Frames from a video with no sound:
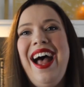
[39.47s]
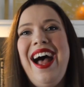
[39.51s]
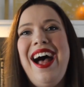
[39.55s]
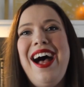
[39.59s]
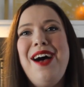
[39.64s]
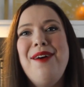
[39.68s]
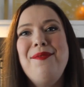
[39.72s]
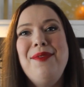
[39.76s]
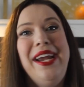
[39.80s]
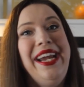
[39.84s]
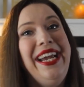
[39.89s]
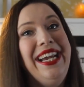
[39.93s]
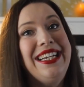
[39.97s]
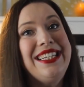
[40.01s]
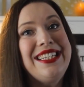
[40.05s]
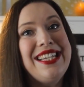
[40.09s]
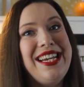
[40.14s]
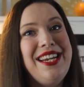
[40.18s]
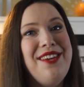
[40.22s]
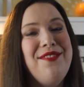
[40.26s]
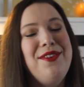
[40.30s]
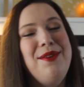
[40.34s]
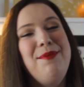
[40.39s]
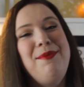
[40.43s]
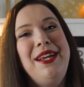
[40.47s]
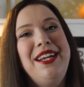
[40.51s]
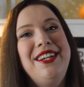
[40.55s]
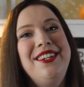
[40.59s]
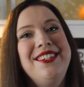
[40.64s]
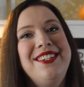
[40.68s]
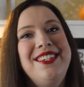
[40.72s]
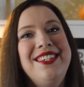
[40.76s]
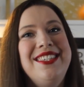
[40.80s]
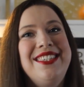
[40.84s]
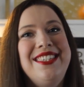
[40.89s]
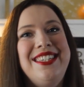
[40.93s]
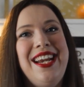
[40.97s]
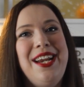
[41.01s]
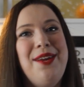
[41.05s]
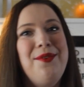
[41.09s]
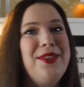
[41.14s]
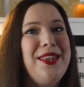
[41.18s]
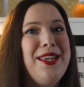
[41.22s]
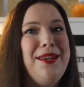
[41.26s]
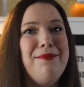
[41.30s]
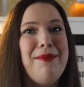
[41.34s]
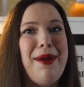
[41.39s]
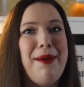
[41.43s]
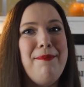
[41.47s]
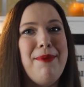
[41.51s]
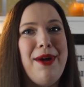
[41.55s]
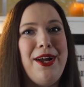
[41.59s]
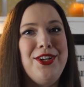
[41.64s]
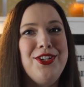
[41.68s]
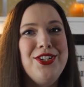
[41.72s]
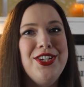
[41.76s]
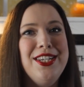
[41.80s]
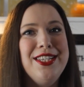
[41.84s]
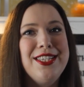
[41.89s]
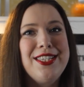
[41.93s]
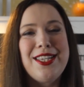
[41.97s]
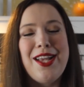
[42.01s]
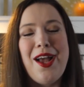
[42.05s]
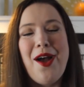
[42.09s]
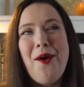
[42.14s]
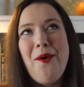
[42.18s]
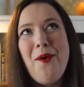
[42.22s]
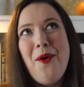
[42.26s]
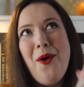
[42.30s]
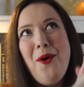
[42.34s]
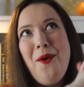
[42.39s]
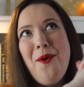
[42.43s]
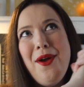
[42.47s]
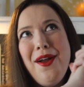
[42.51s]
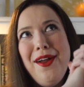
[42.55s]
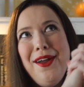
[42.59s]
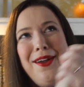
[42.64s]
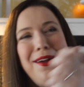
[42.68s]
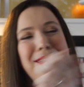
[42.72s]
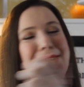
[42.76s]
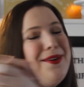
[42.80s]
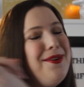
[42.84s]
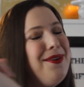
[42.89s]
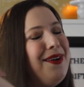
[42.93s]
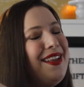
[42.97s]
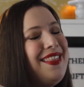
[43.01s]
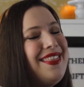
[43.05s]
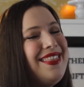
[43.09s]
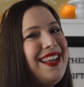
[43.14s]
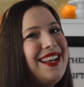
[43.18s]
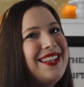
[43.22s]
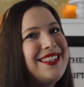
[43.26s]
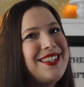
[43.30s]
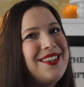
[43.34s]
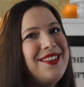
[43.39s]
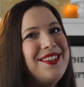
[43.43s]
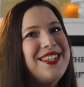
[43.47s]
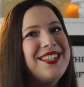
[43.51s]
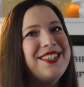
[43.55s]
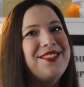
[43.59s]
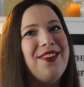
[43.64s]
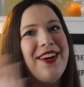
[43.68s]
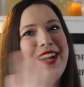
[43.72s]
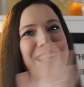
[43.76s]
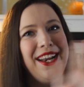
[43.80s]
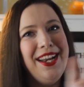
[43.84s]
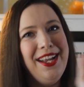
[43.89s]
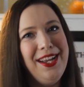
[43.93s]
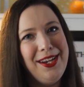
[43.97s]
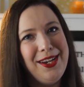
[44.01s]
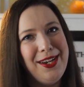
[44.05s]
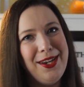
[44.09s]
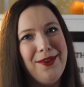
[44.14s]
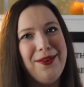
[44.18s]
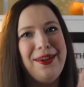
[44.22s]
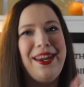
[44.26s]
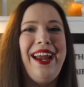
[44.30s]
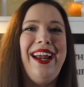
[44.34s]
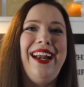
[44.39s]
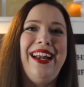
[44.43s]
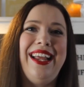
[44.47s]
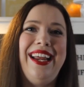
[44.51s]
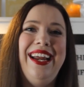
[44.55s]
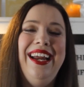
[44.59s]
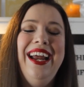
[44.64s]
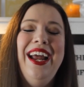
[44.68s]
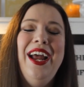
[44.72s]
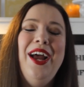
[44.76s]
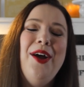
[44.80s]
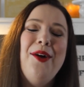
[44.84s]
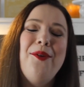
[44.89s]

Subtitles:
And I even managed to stay within my budget, so woohoo, that's always fun. Go Katie.